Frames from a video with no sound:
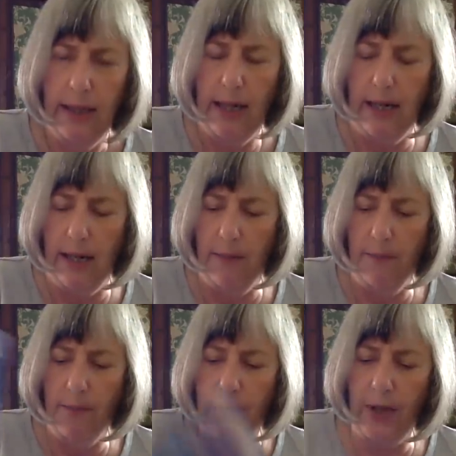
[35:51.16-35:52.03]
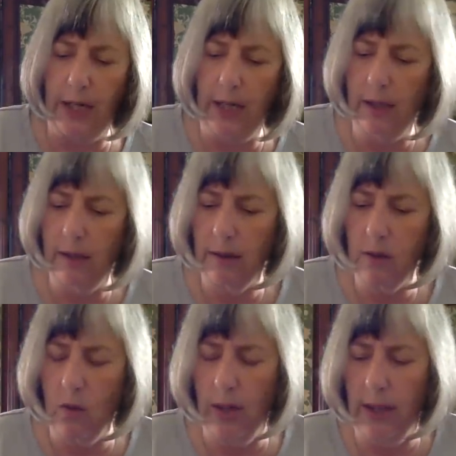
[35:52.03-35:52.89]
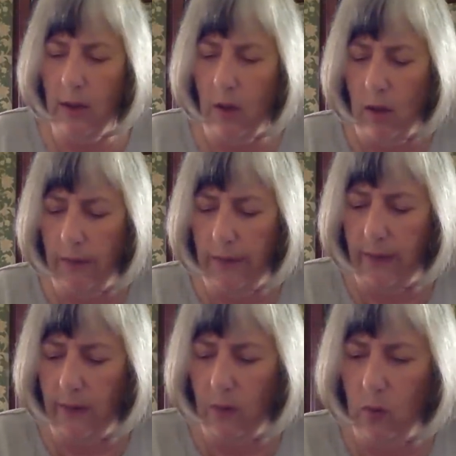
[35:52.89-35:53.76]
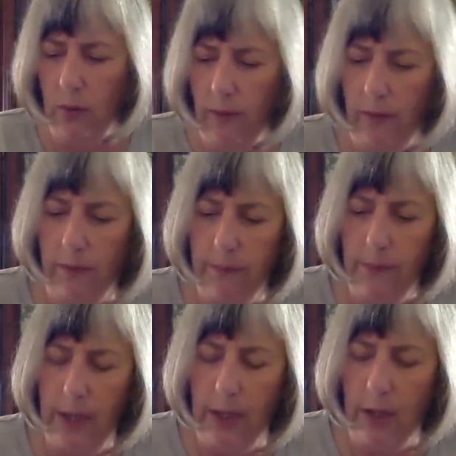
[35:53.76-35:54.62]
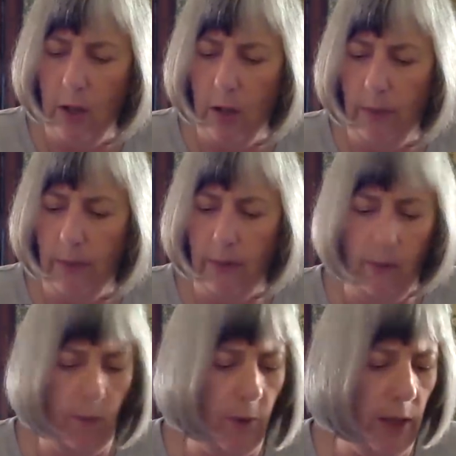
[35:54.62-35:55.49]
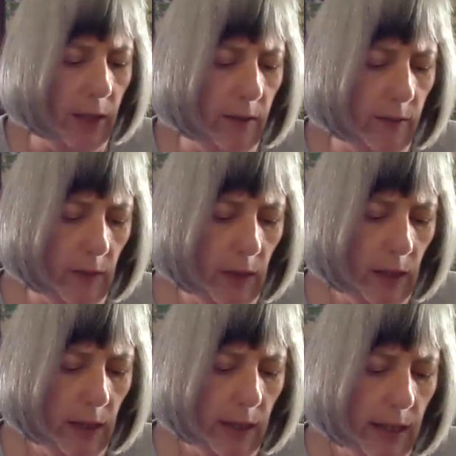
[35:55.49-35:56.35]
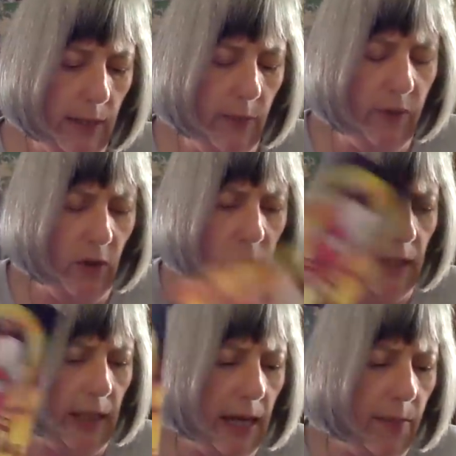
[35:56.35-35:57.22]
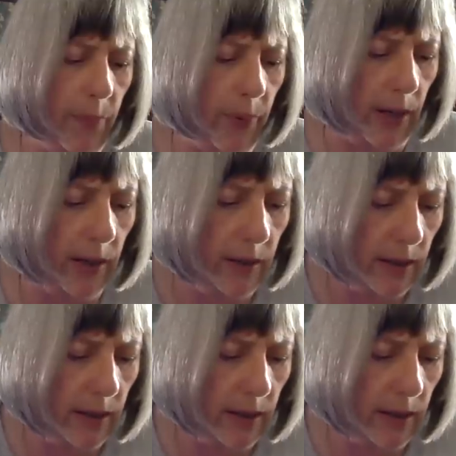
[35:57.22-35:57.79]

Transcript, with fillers: um, the queen of swords in the hopes and fears and we've got the emperor